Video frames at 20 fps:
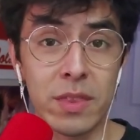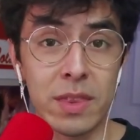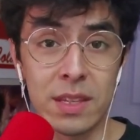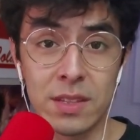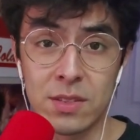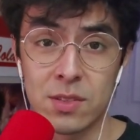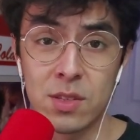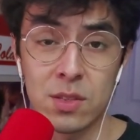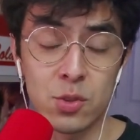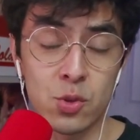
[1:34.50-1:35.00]

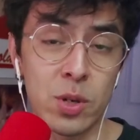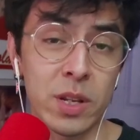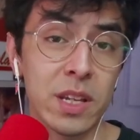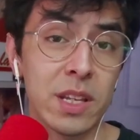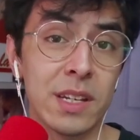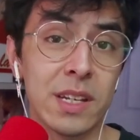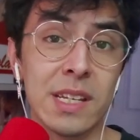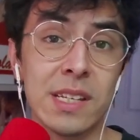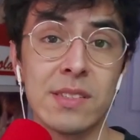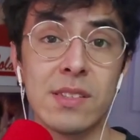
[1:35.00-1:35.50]
this
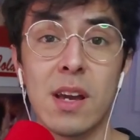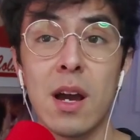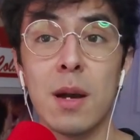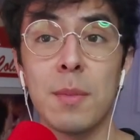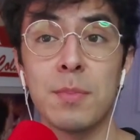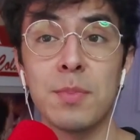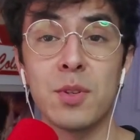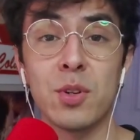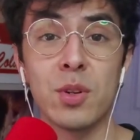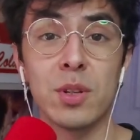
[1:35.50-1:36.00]
trinket is
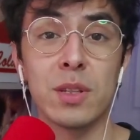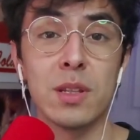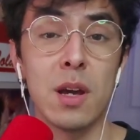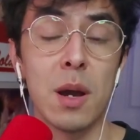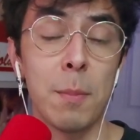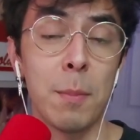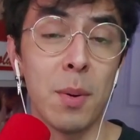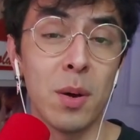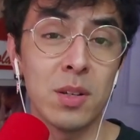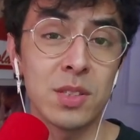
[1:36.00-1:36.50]
up during
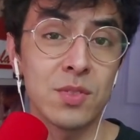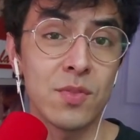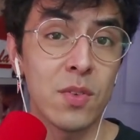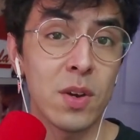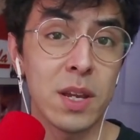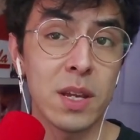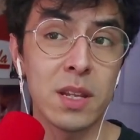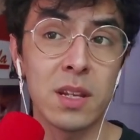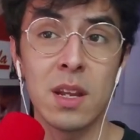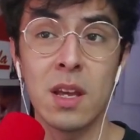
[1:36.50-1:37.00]
a boss
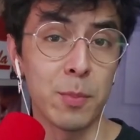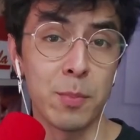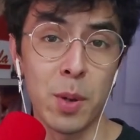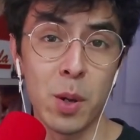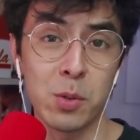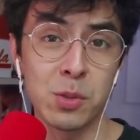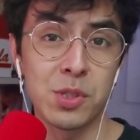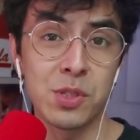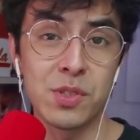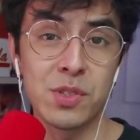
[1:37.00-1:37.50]
fight, your
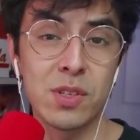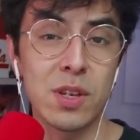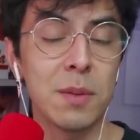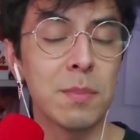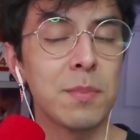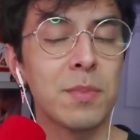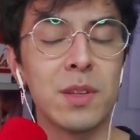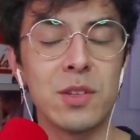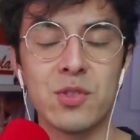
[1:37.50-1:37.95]
potion's up.